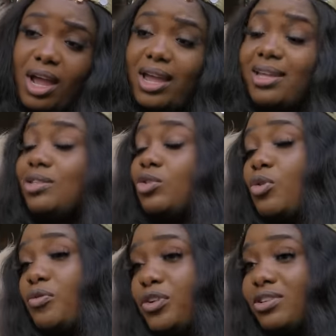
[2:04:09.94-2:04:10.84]
it's
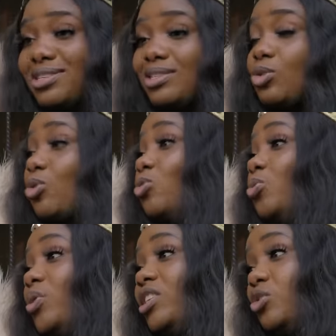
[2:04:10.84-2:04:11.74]
obvious this old
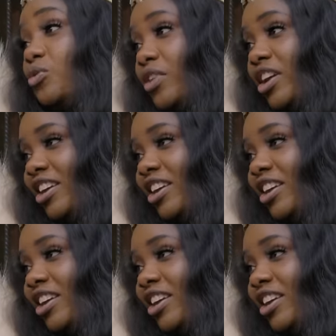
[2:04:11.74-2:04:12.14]
witch over here